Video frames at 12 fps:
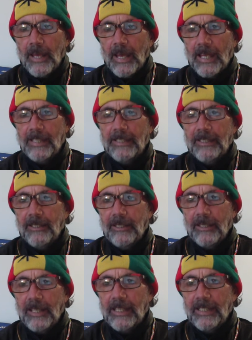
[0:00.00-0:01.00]
and
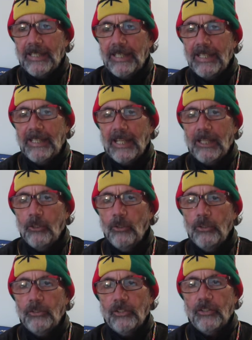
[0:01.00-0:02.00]
he that
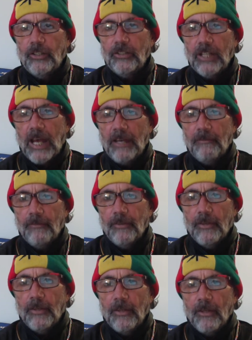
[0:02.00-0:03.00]
loseth his life
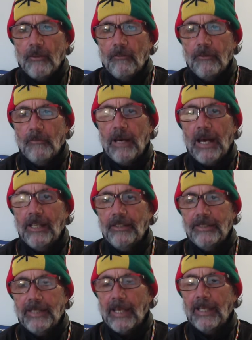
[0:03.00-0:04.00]
for my
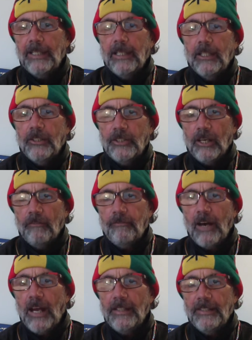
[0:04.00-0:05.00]
sake shall
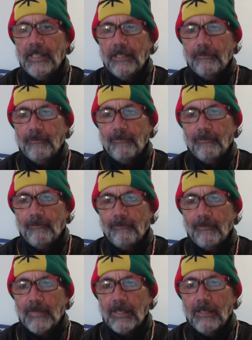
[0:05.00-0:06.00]
find it.
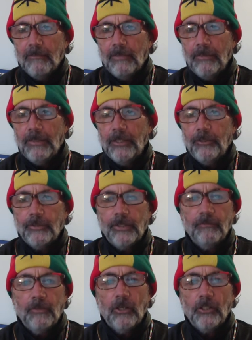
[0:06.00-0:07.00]
Very
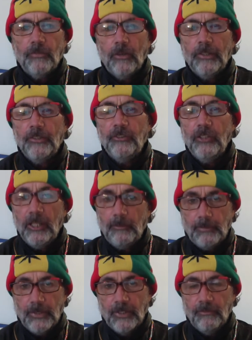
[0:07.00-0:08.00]
interesting verse, very
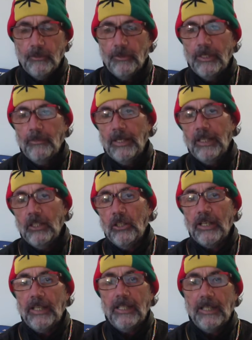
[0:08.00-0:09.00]
deep. If you really want to
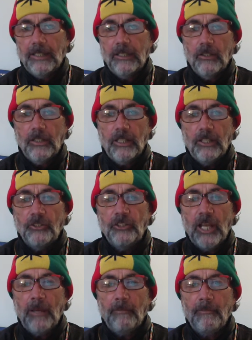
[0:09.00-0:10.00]
look at it like you look at a
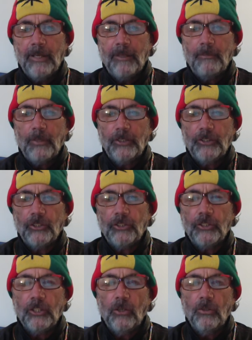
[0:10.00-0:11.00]
gem, at a precious
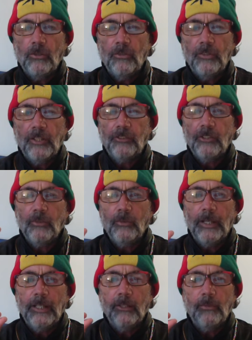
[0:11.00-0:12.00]
stone, that's the
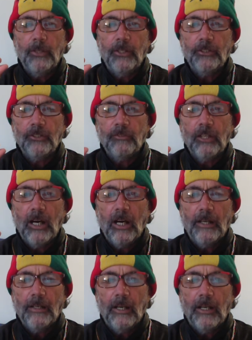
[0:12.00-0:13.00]
way the words of
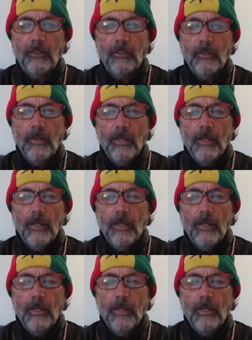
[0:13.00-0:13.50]
God are.